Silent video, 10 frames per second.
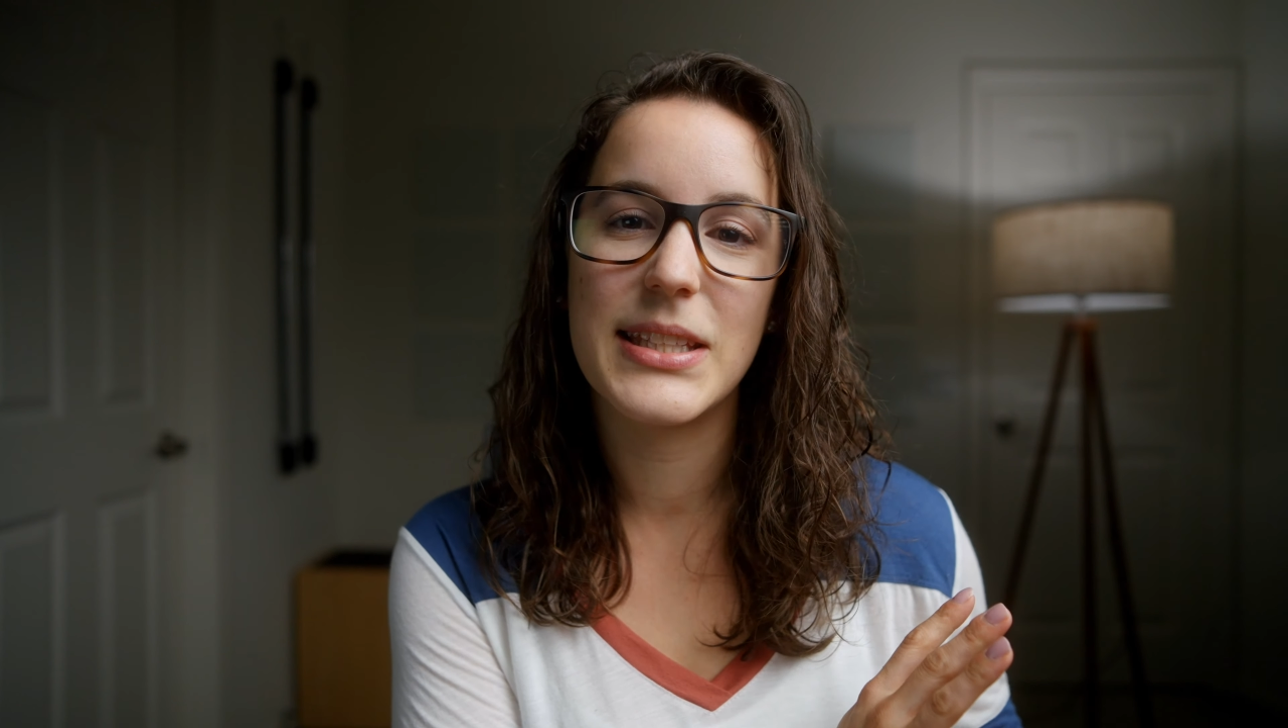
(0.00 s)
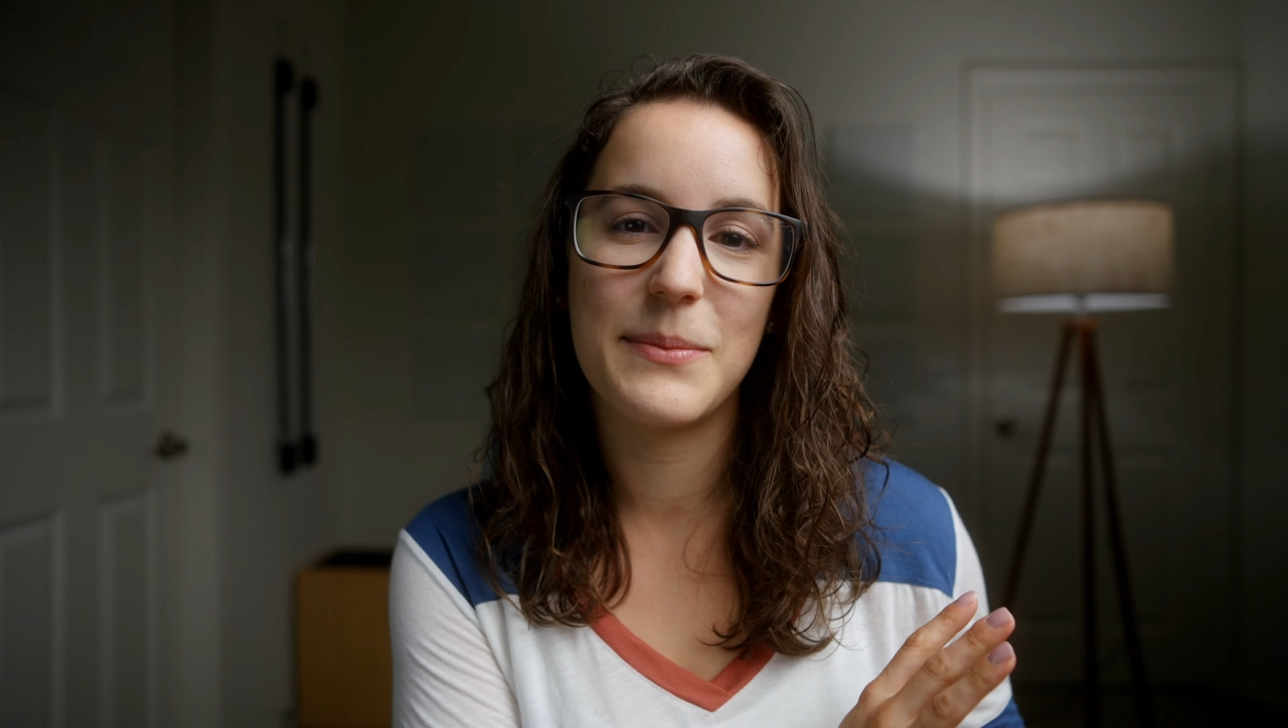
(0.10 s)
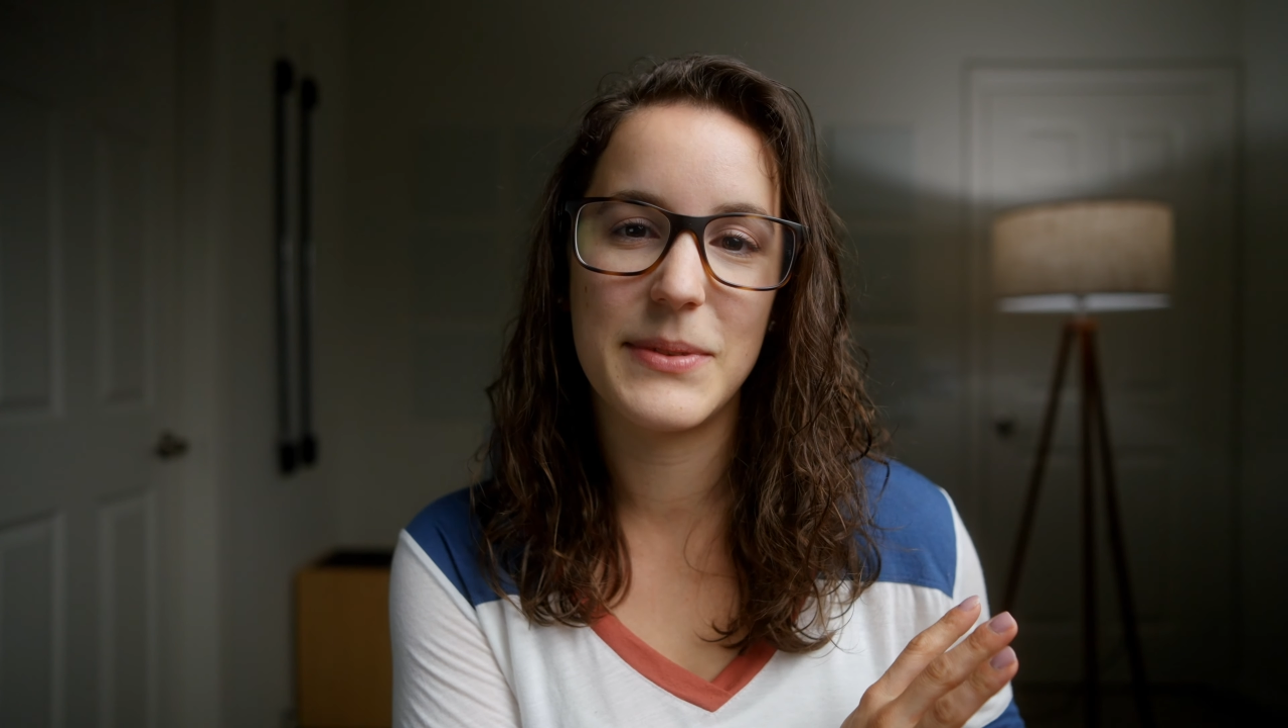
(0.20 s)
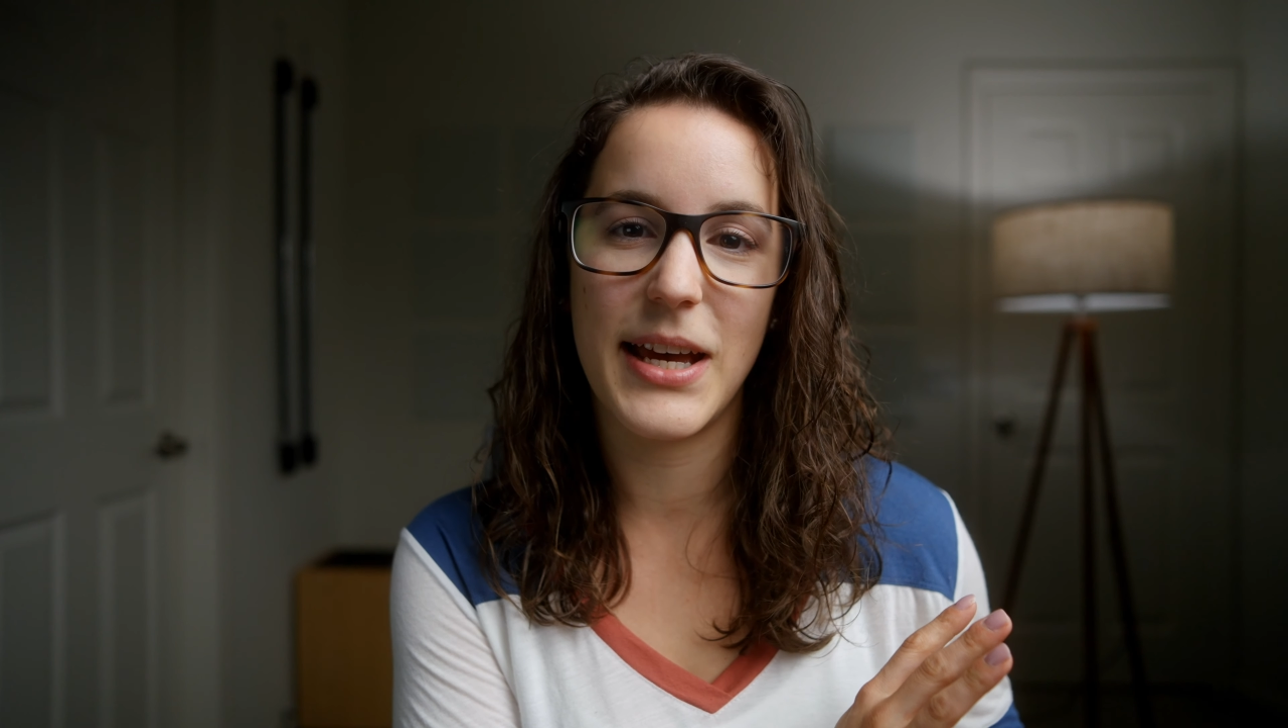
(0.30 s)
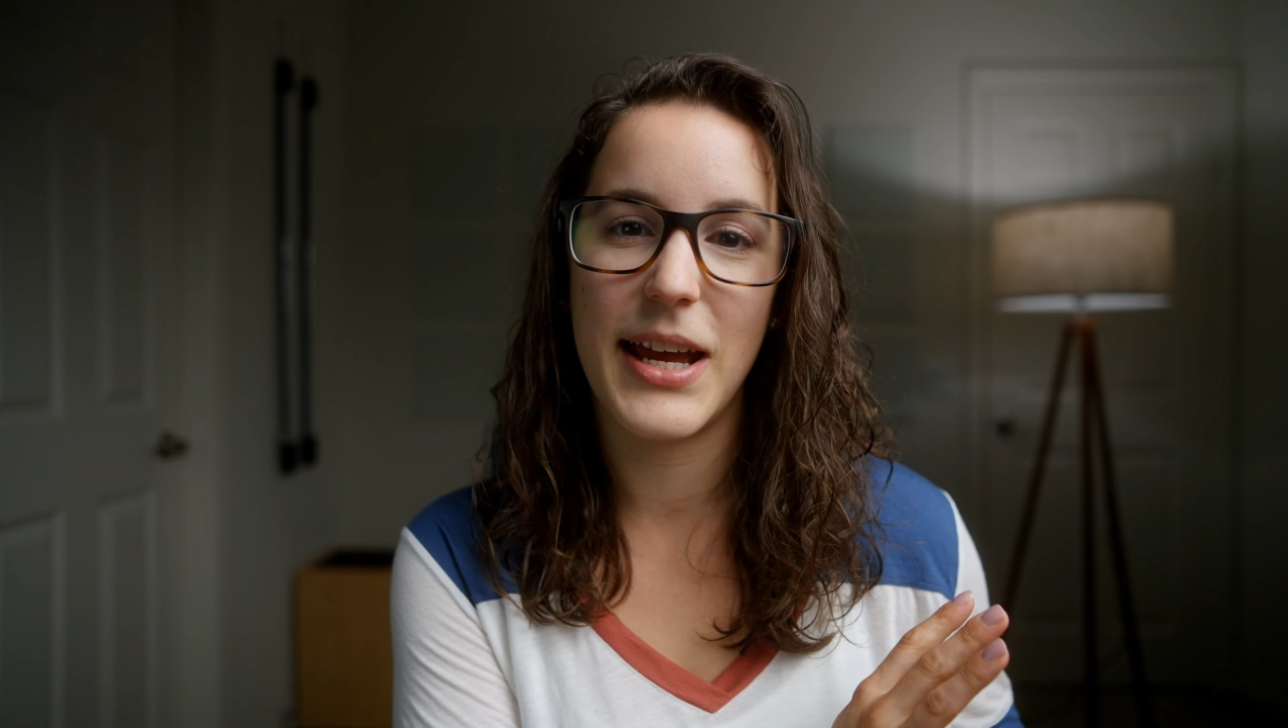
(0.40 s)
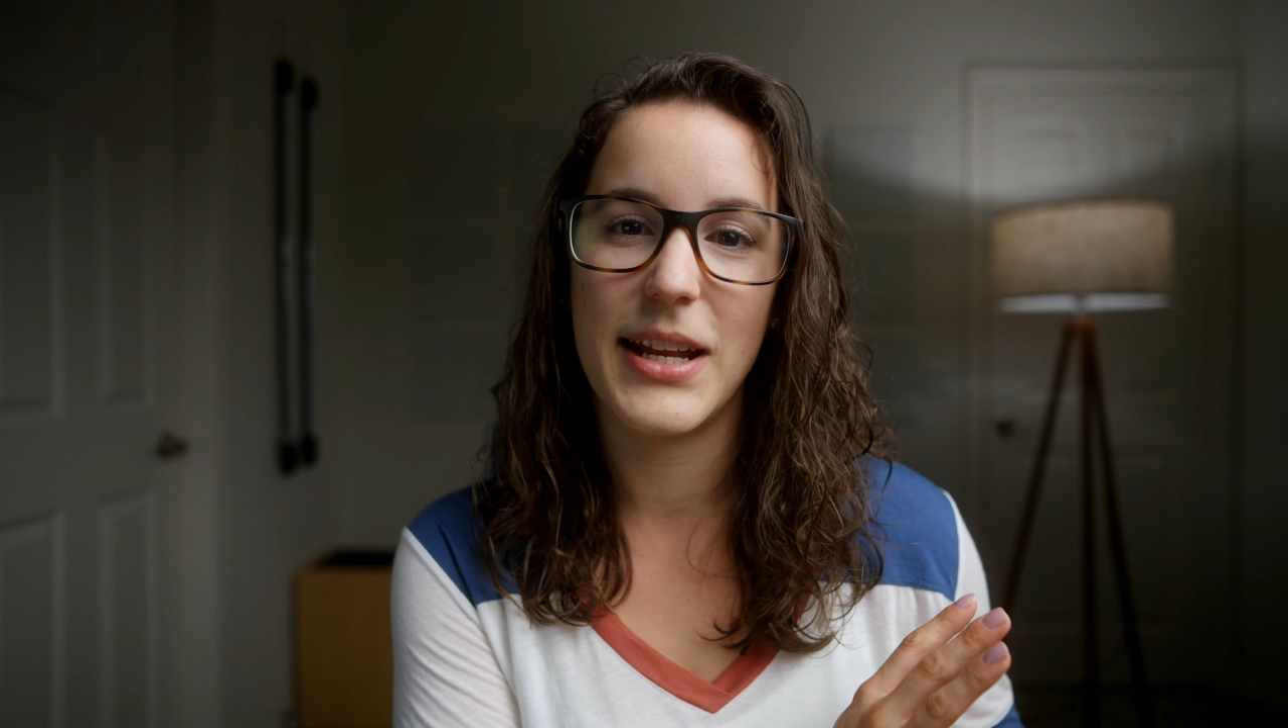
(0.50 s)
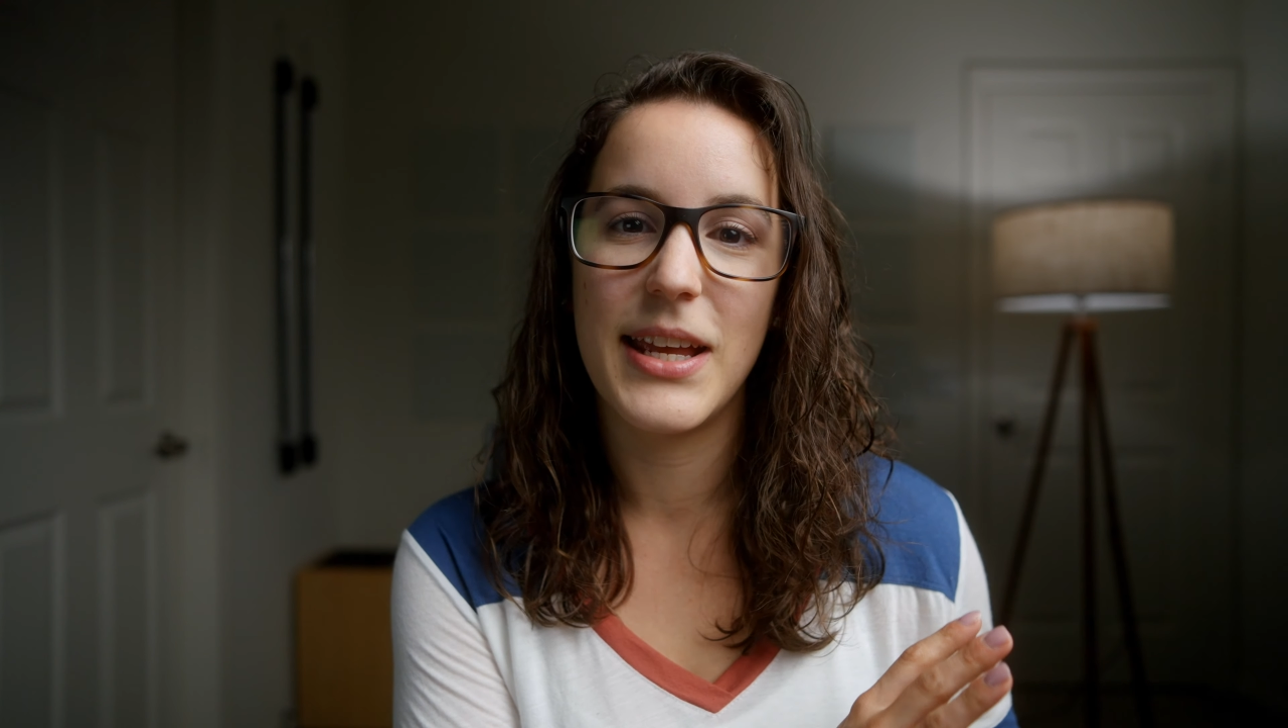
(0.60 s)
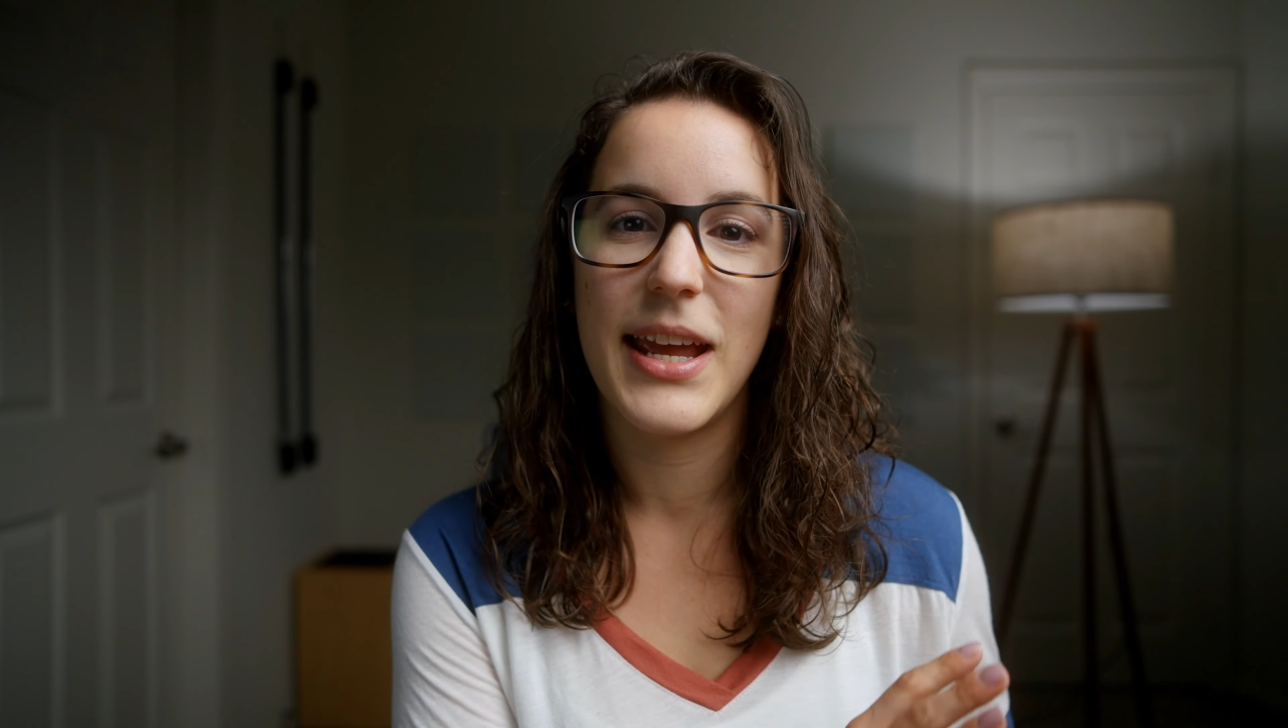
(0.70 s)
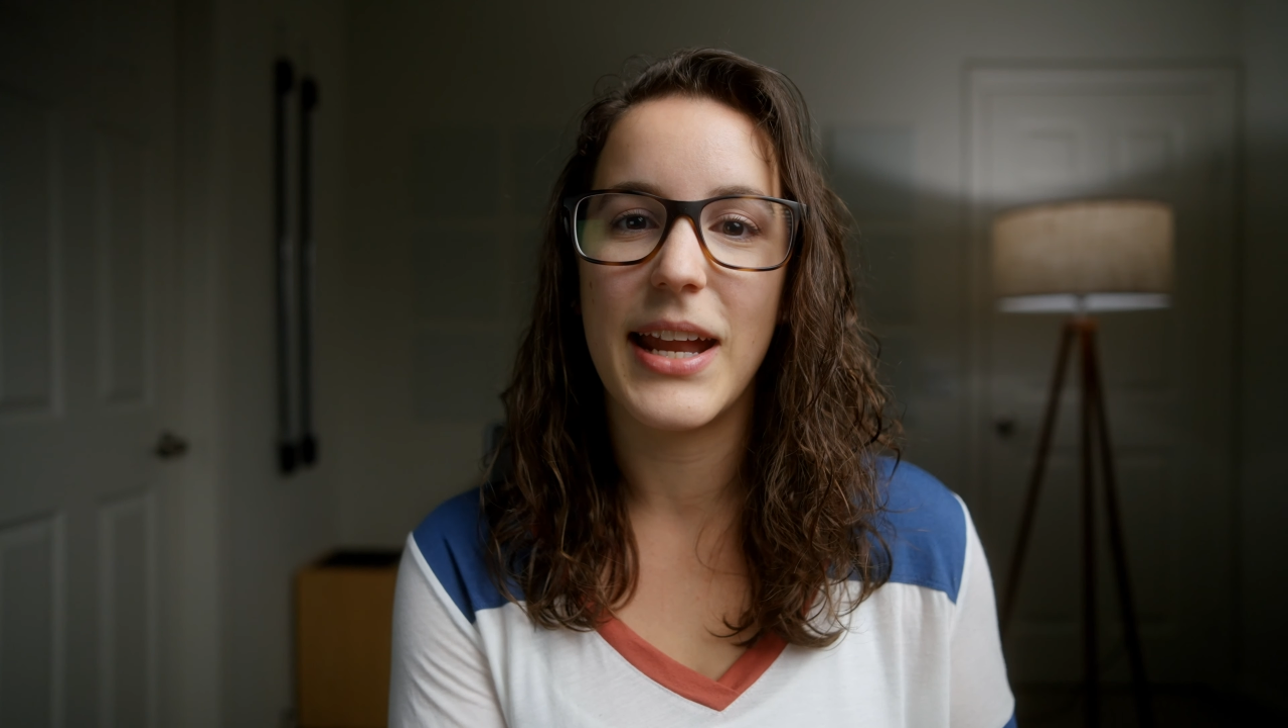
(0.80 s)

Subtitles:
same side